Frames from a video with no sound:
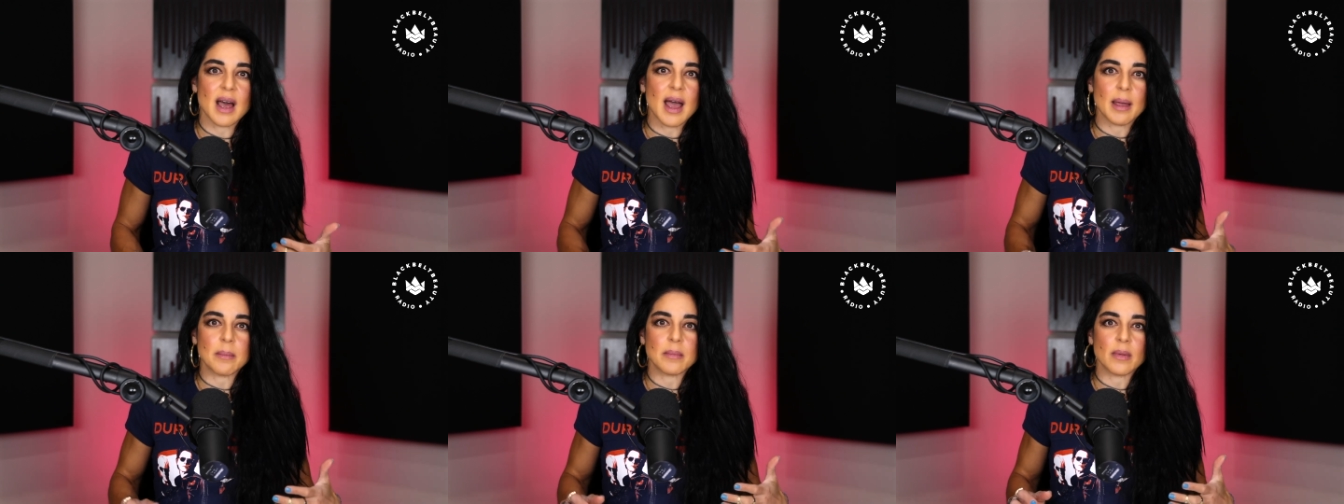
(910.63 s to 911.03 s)

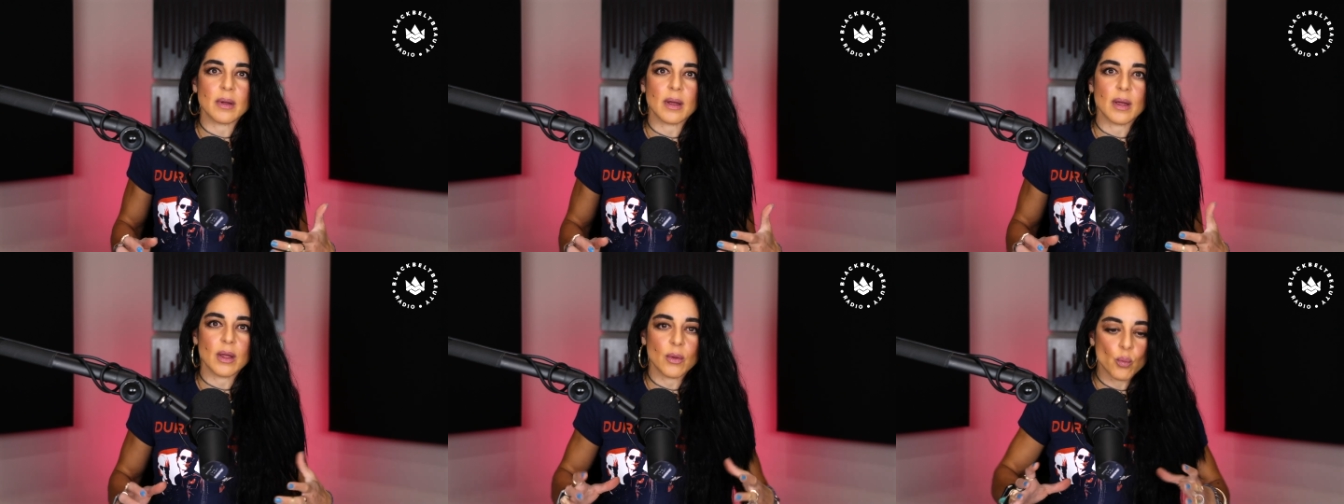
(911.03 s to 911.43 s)
I'm
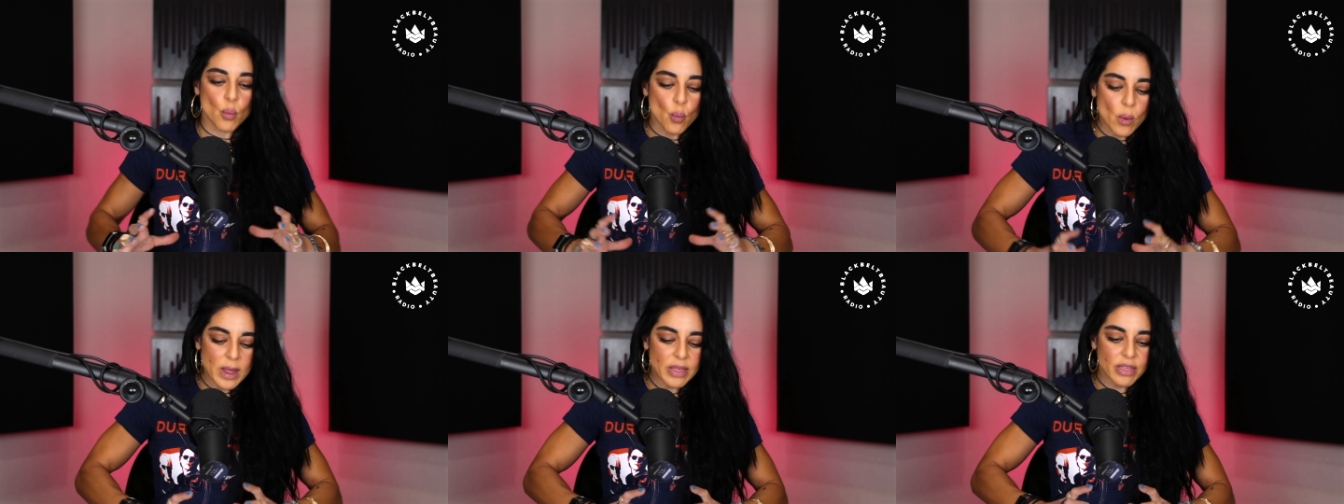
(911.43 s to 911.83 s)

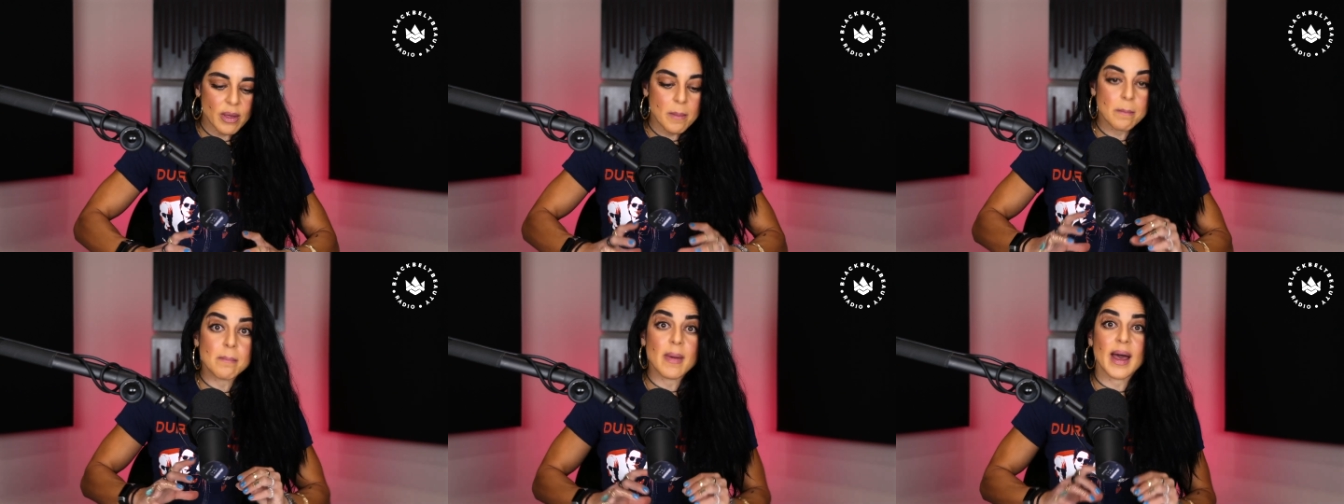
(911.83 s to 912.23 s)
with
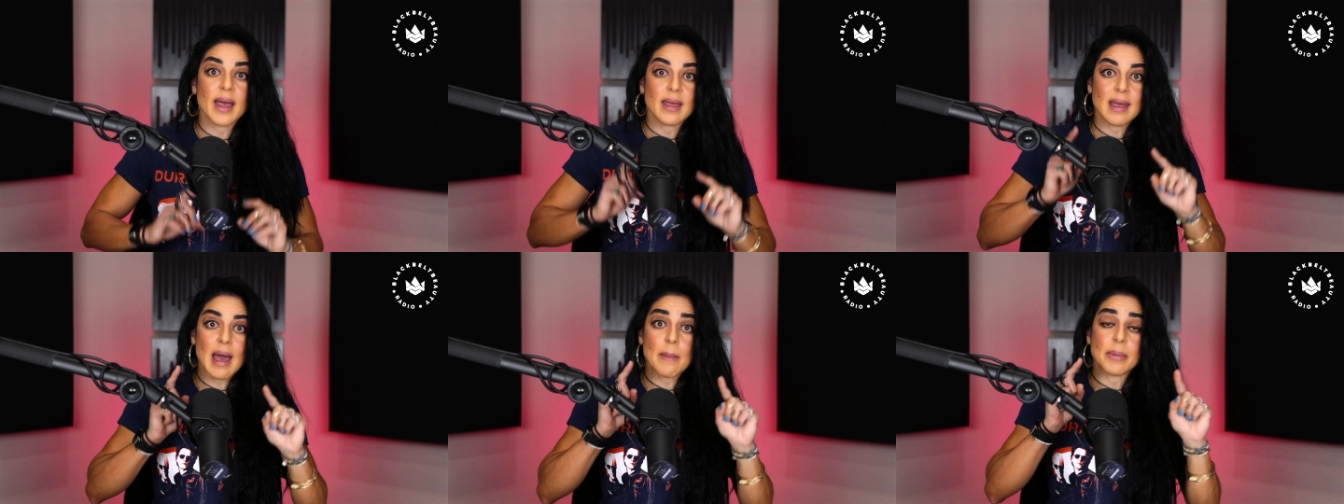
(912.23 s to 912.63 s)
my
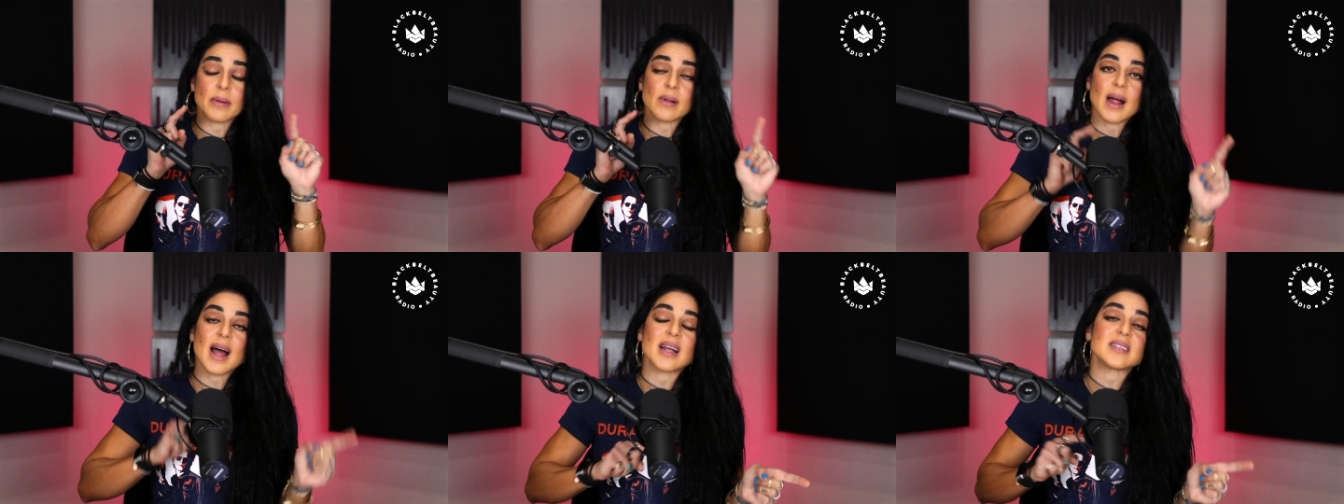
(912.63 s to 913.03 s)

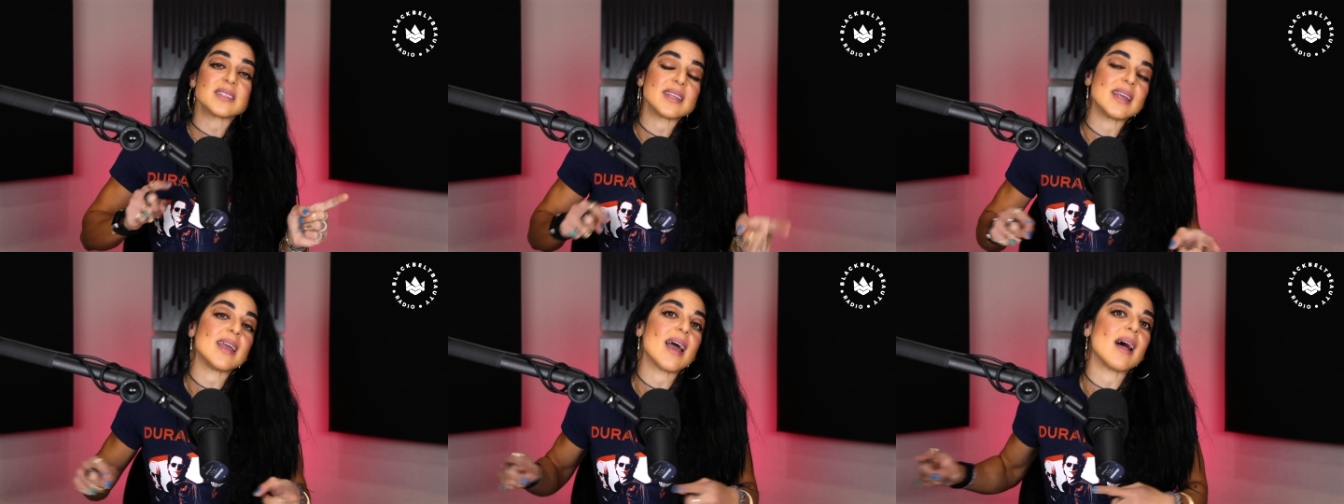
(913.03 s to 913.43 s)
capital S
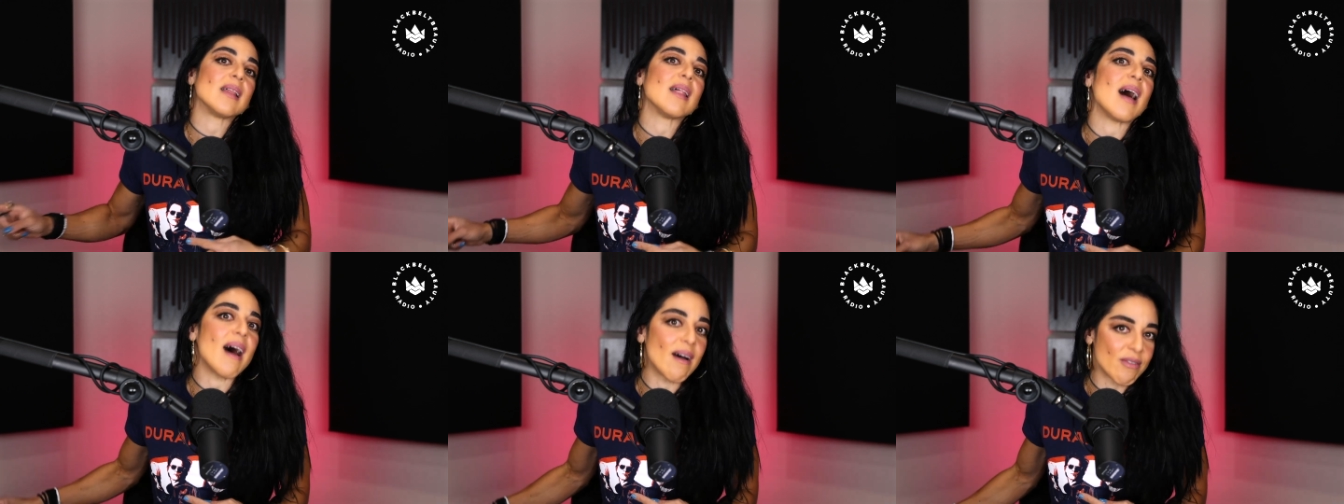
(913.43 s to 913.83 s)
E L
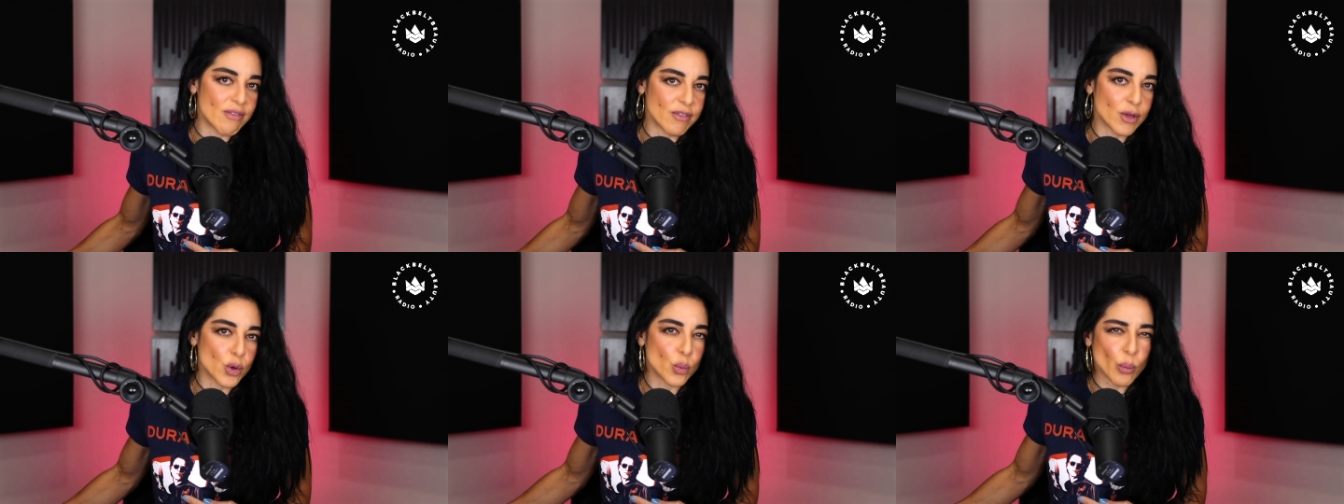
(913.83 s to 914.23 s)

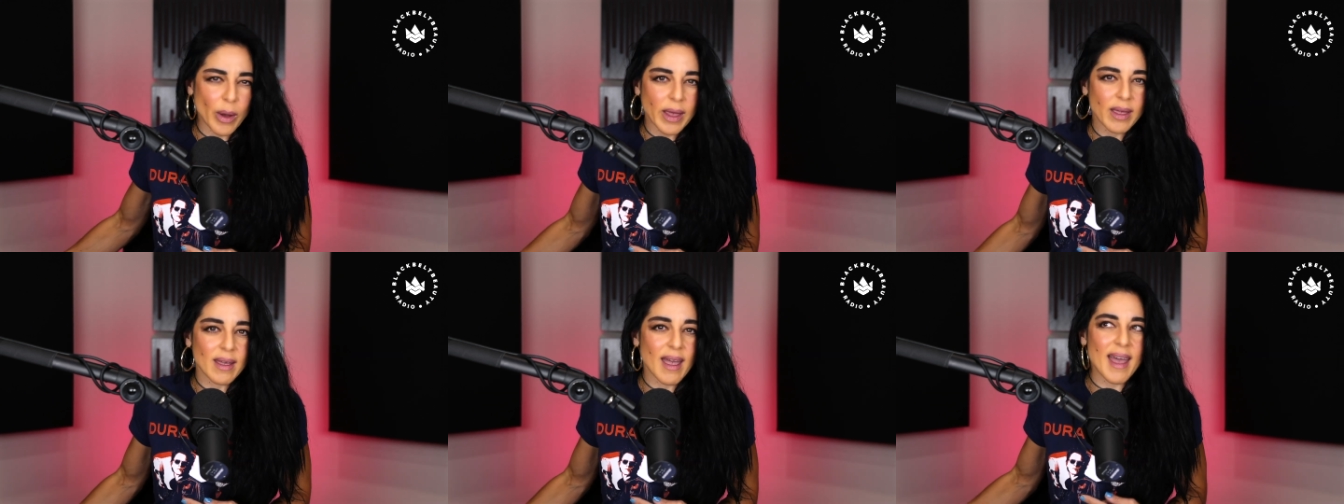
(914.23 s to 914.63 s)
F,
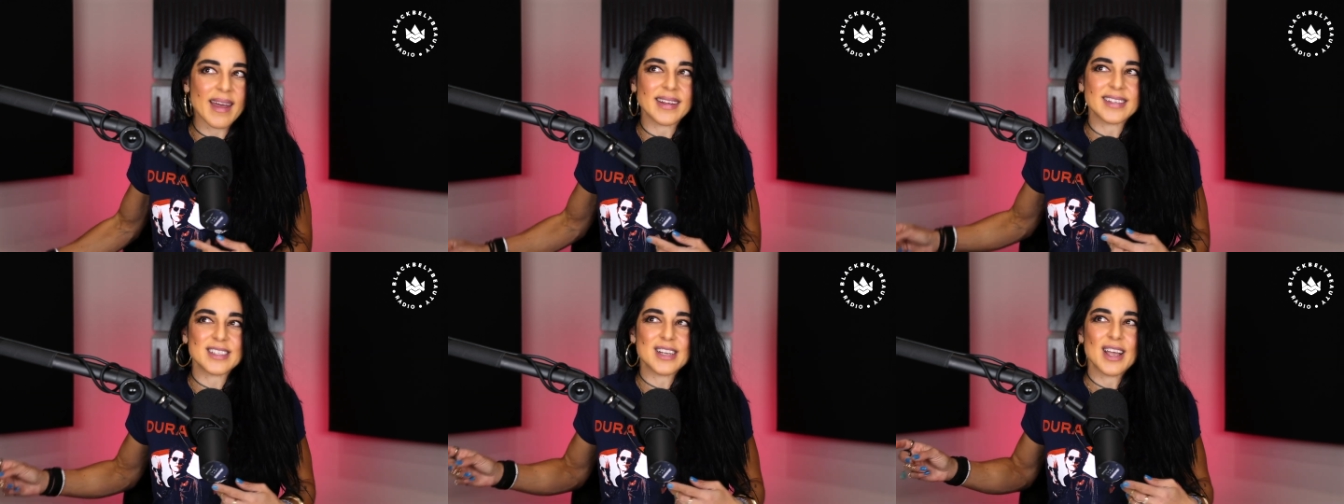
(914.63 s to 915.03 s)
right?
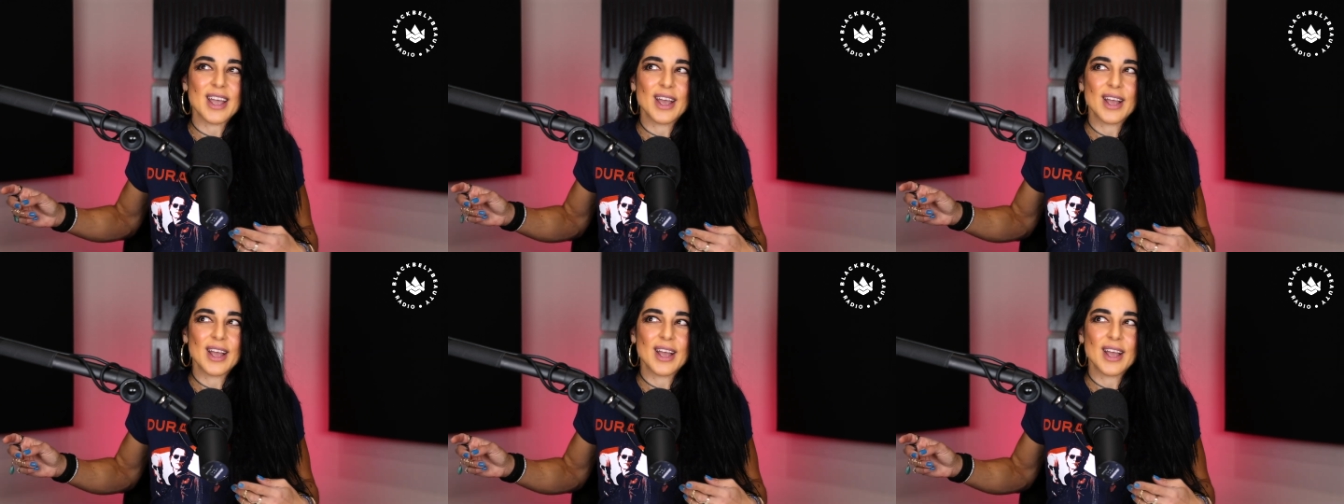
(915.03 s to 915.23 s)
And